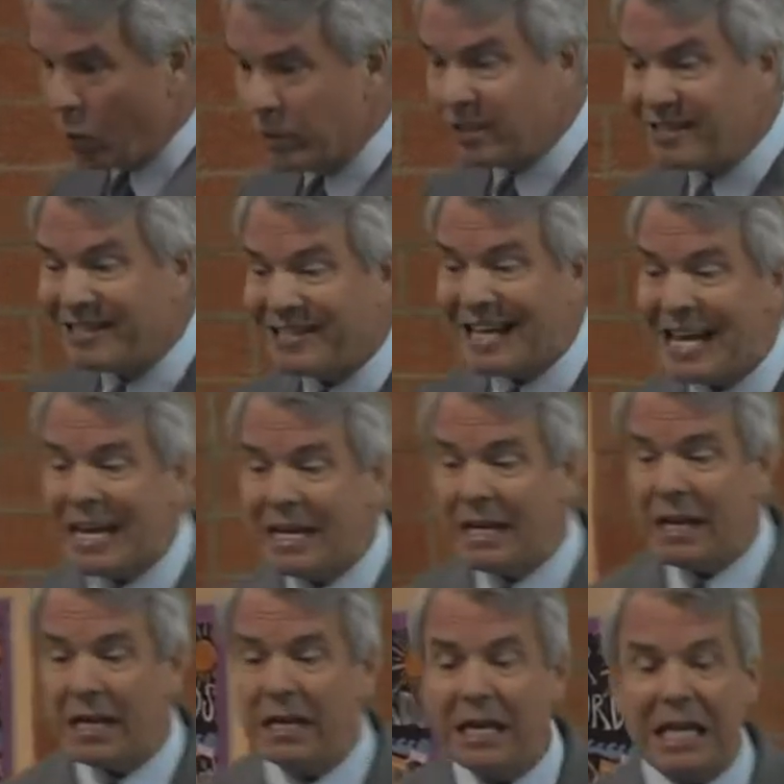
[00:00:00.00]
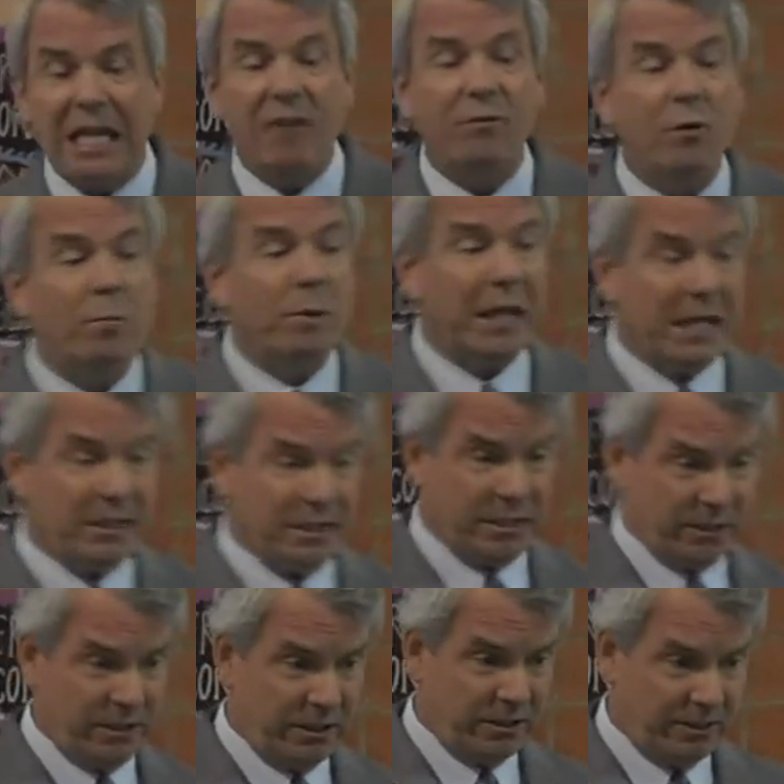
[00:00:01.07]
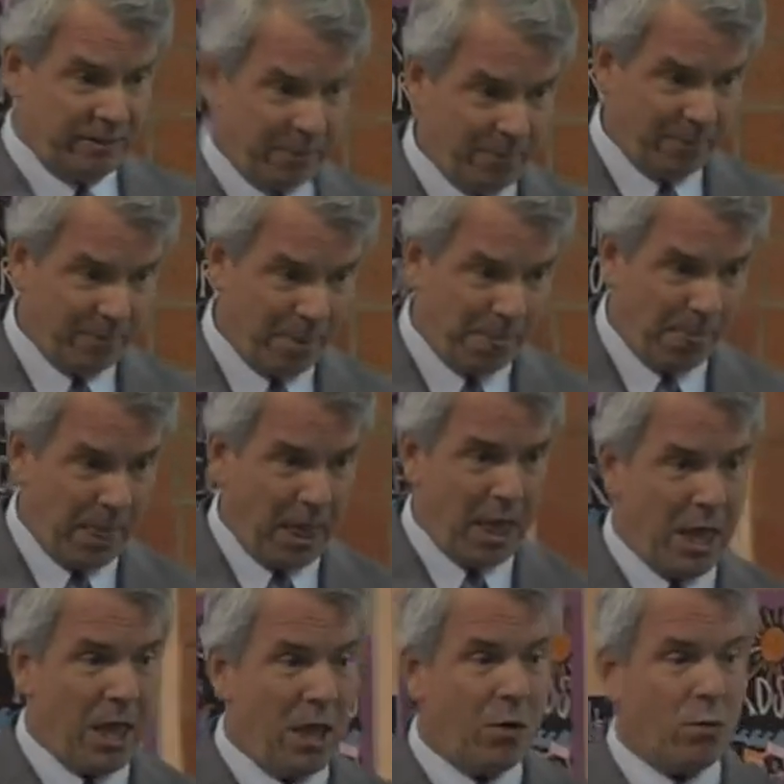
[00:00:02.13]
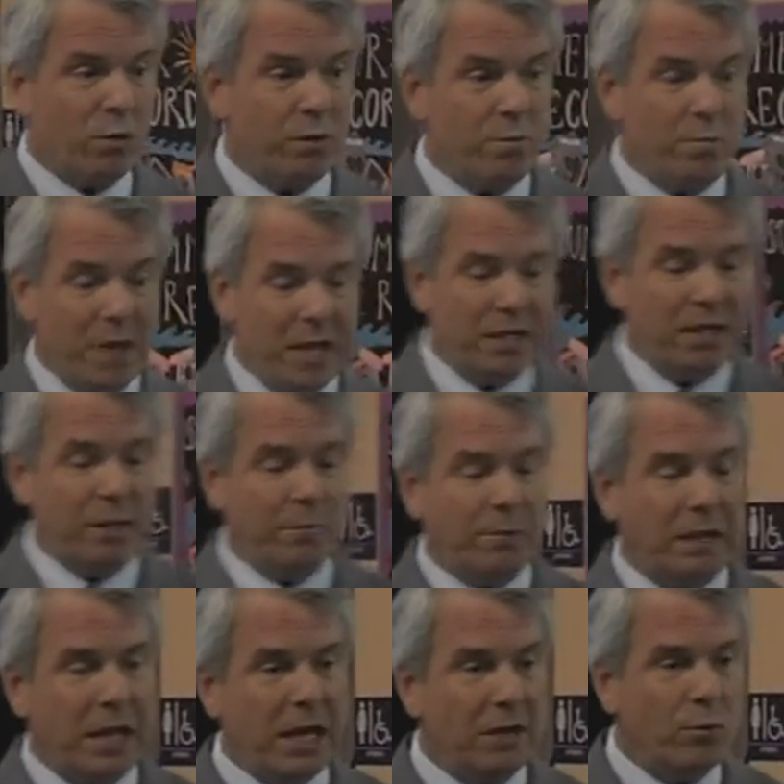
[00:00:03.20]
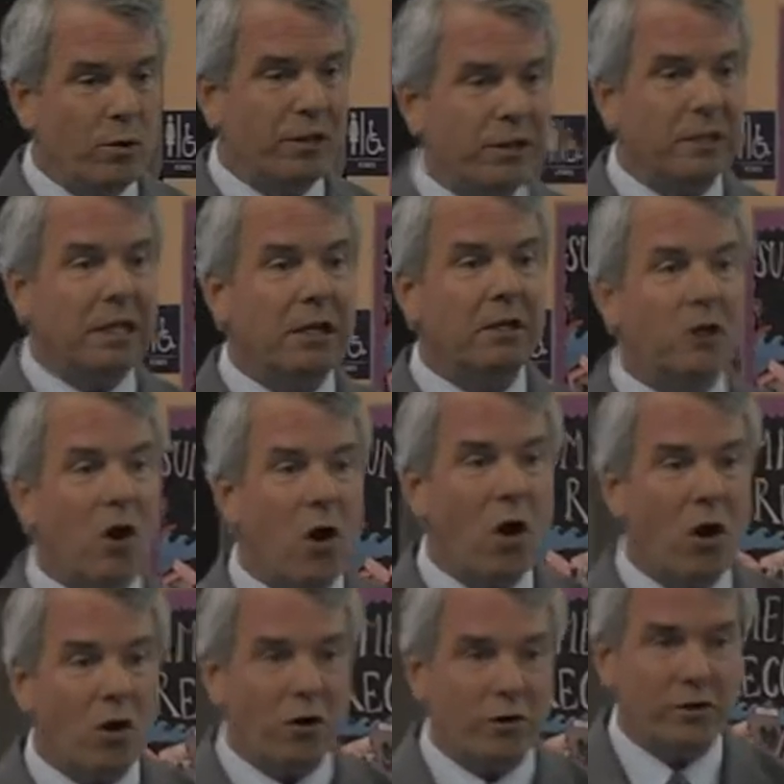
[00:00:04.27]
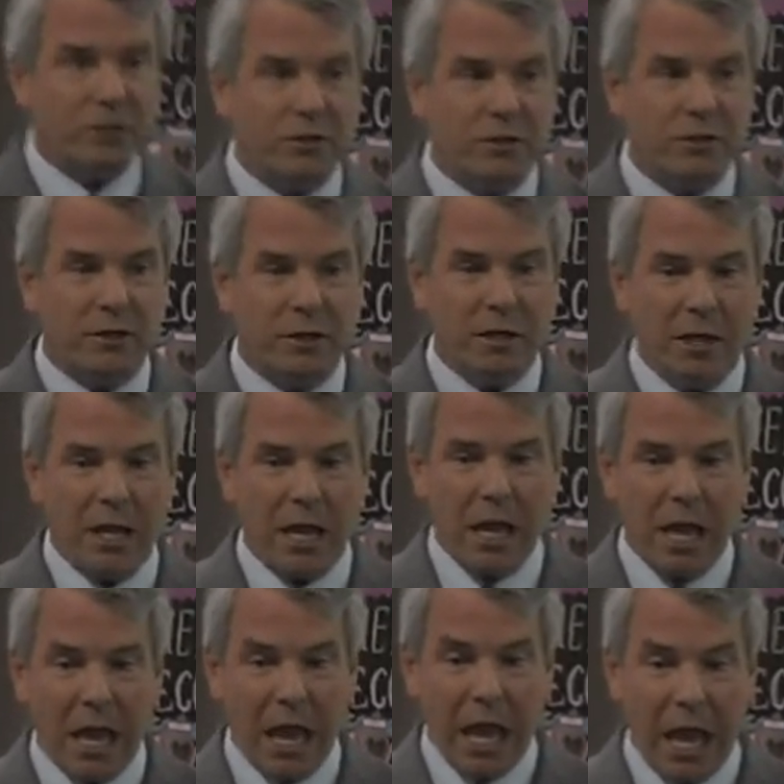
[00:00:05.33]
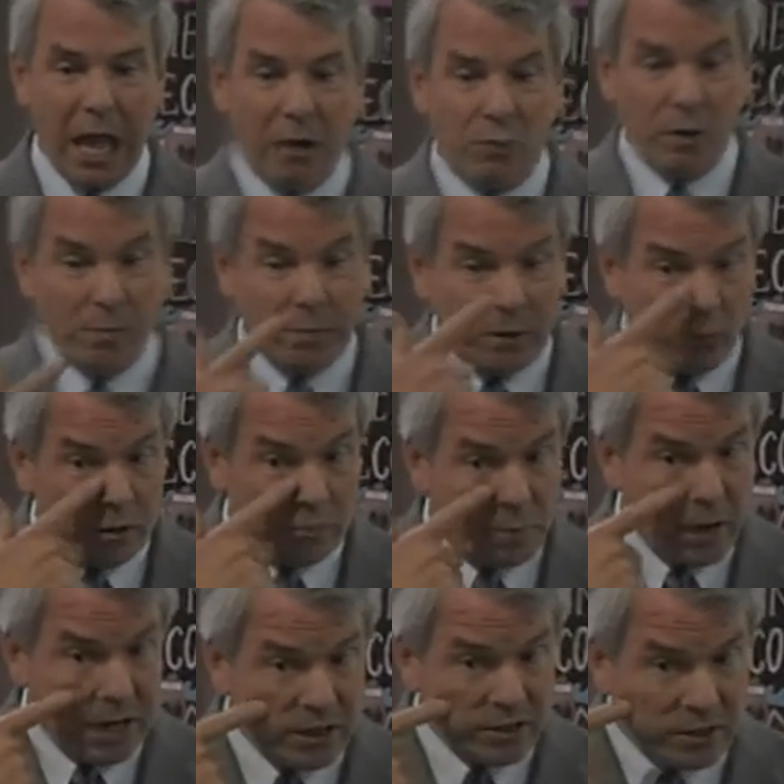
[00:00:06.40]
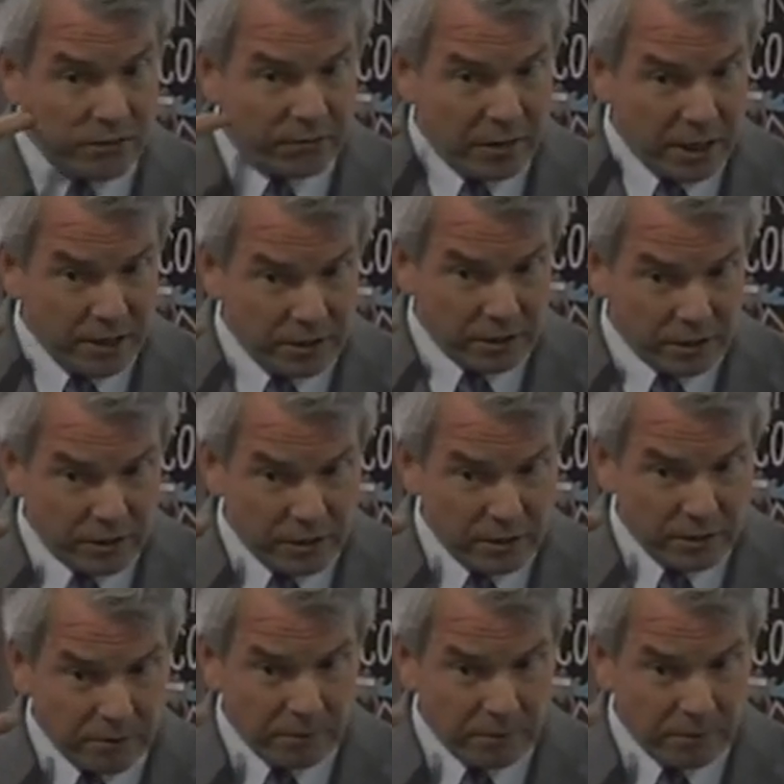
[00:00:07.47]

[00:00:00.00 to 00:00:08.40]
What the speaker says: was seen in evil places. Men that played with little cards and women with painted faces.